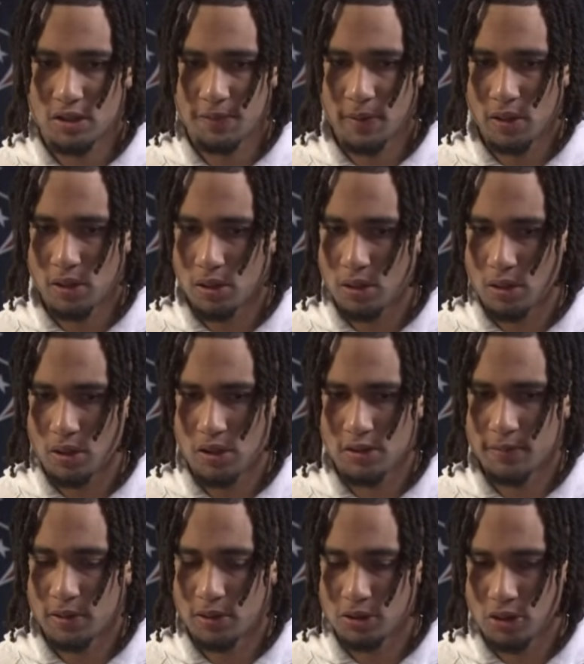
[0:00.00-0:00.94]
It's been
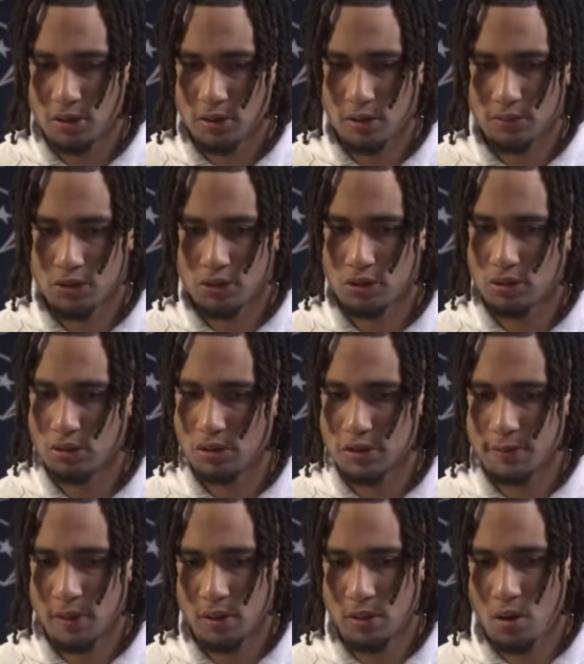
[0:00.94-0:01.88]
good. It's been a dream come true.
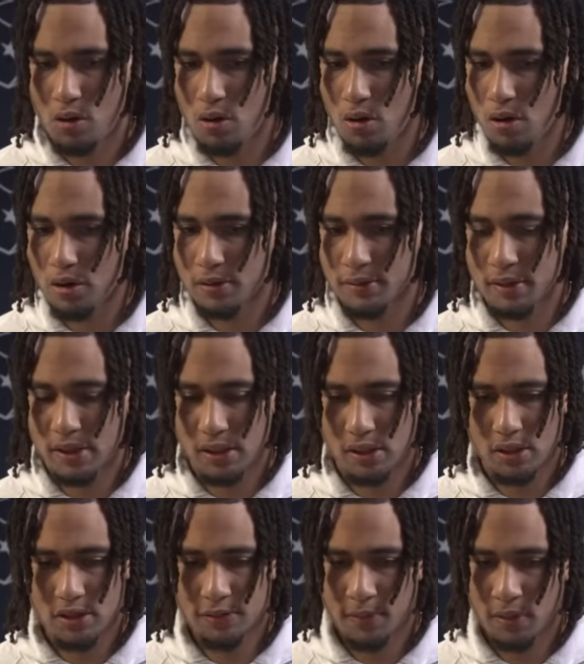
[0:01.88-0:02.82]
It's been hard.
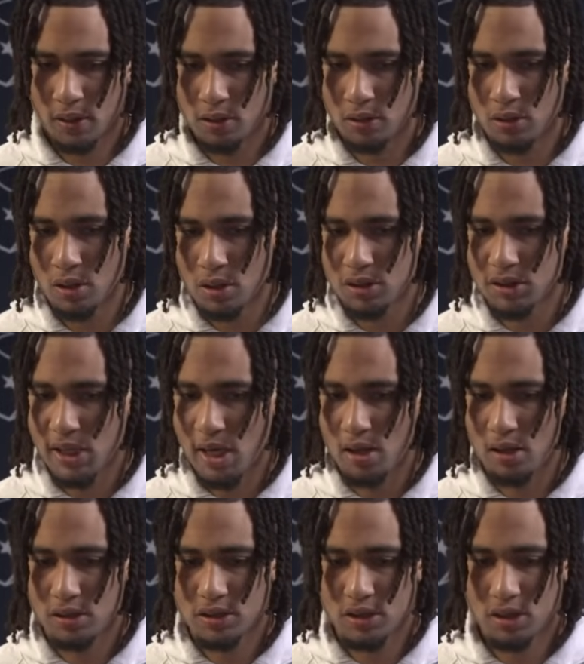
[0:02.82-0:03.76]
And it's been
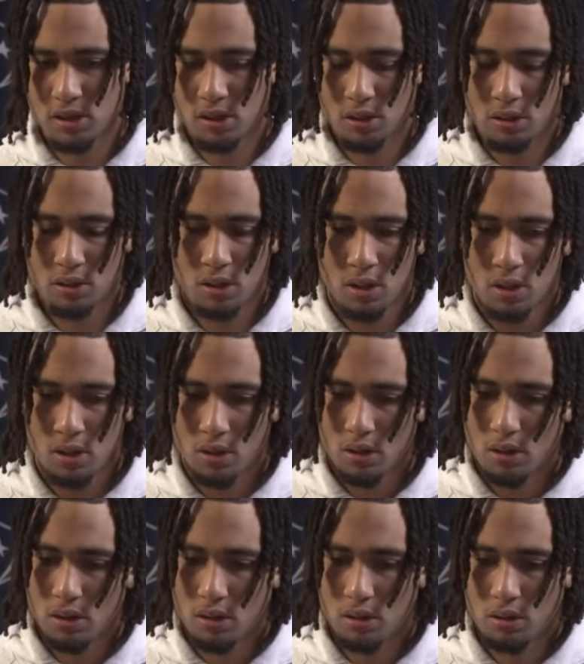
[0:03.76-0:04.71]
challenging. And
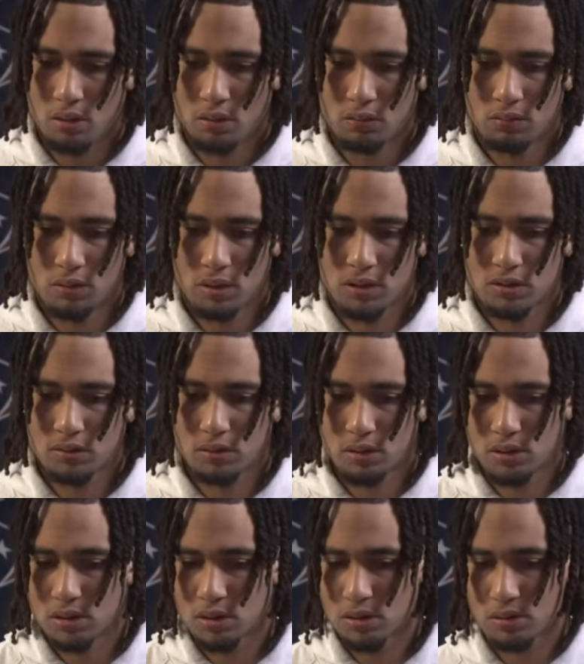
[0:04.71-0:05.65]

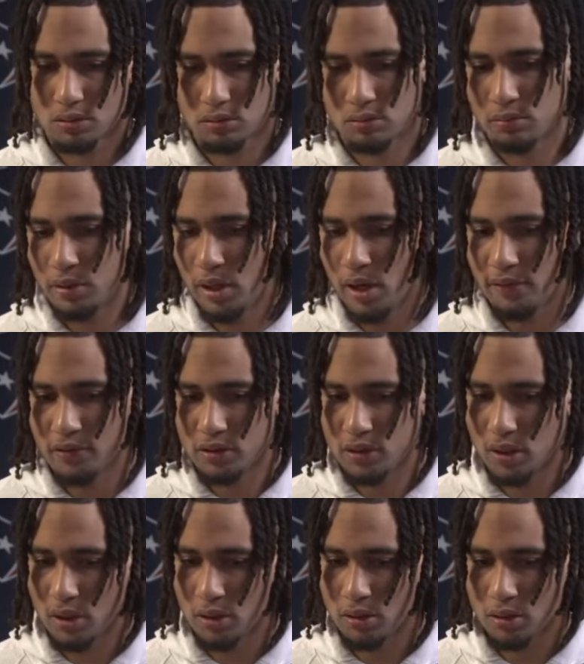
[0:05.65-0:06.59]
it's been
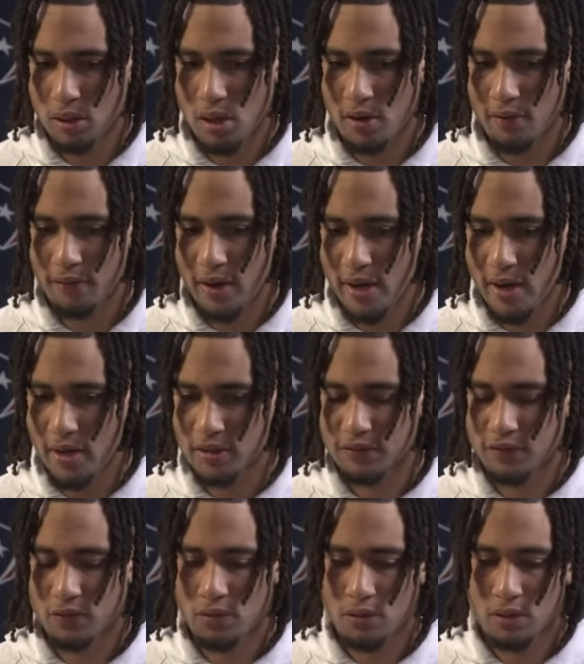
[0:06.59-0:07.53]
everything that I've
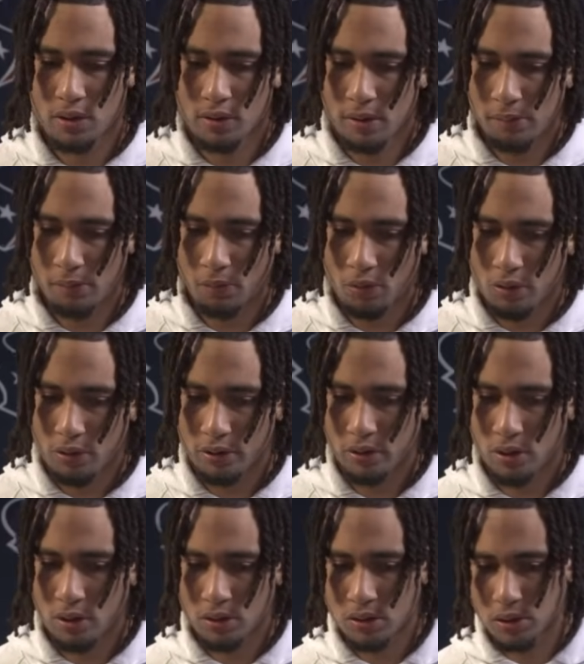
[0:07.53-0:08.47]
asked for and more,
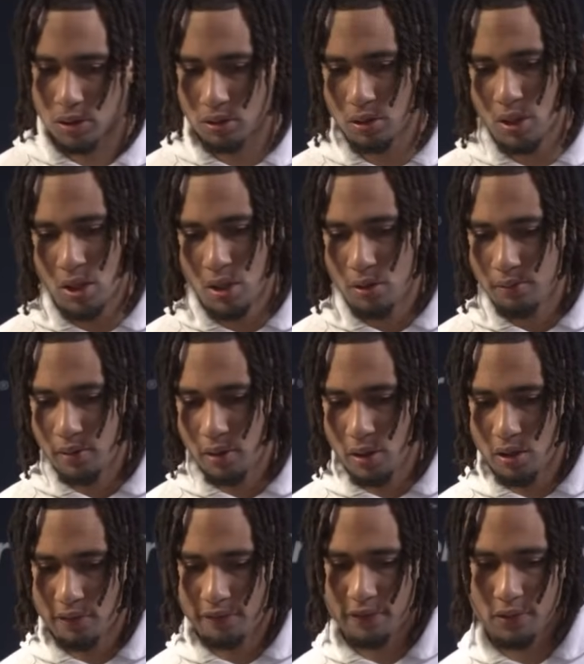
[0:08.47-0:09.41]
you know. So
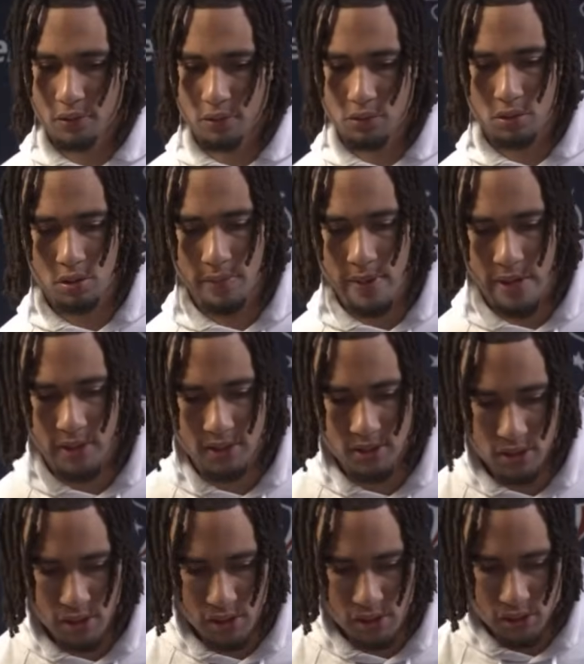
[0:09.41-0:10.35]
being an NFL quarterback
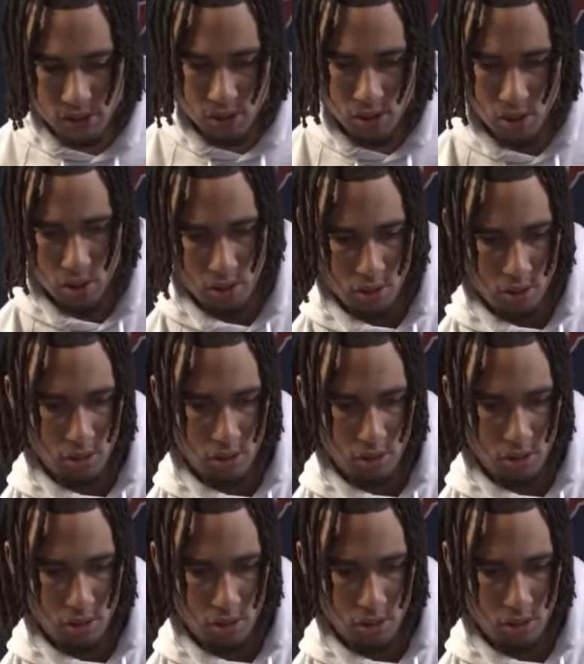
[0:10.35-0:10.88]
isn't easy.